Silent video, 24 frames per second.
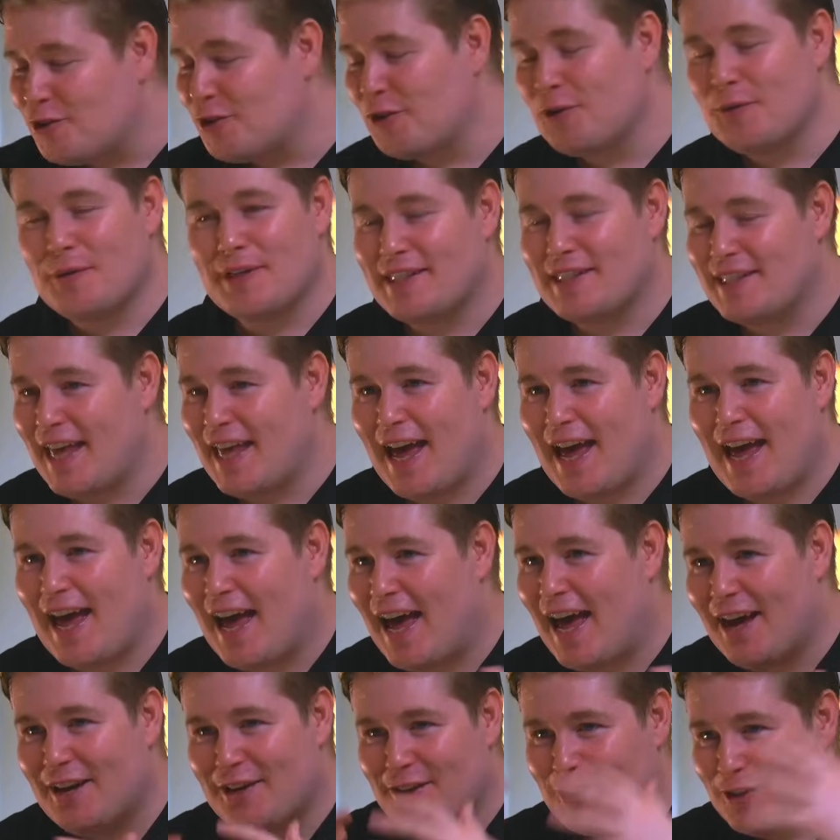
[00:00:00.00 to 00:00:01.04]
true is that?
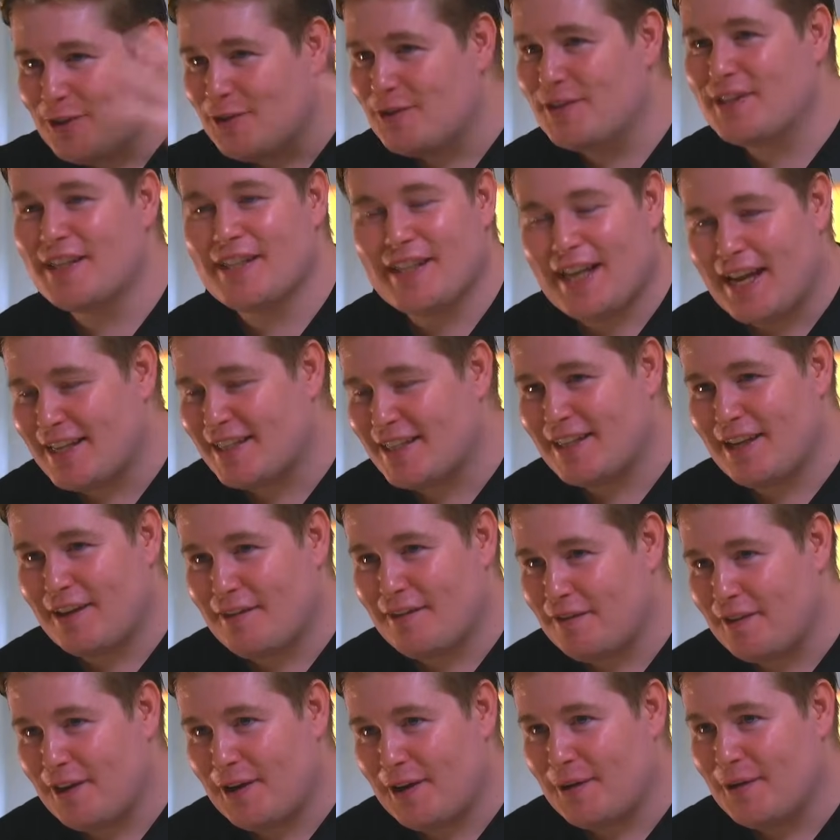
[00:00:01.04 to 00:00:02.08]
How do you see that as
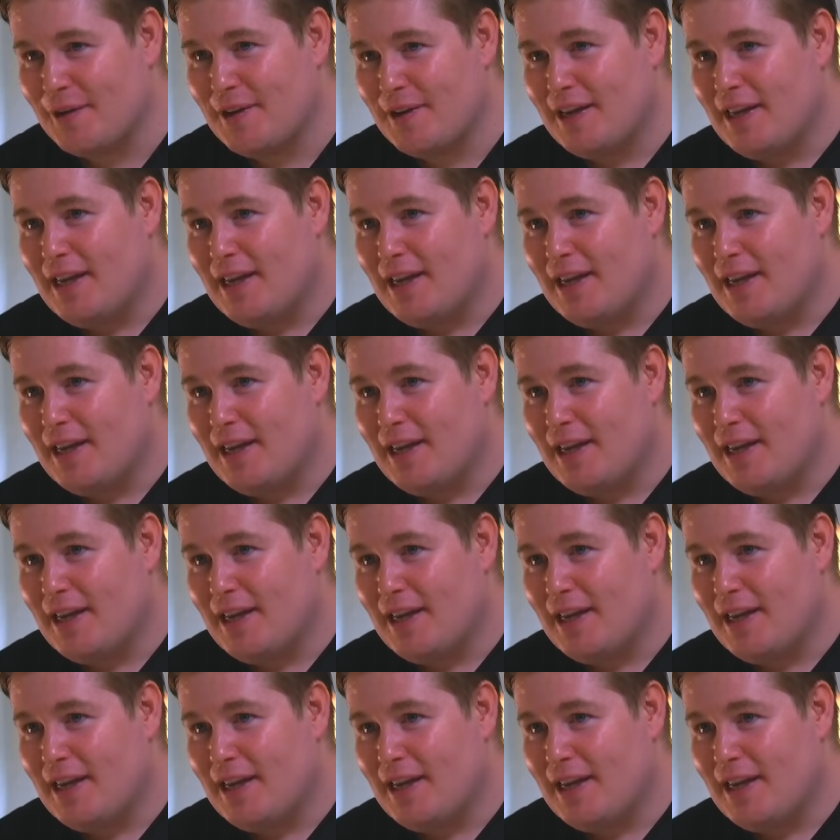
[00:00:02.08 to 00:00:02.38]
CFO?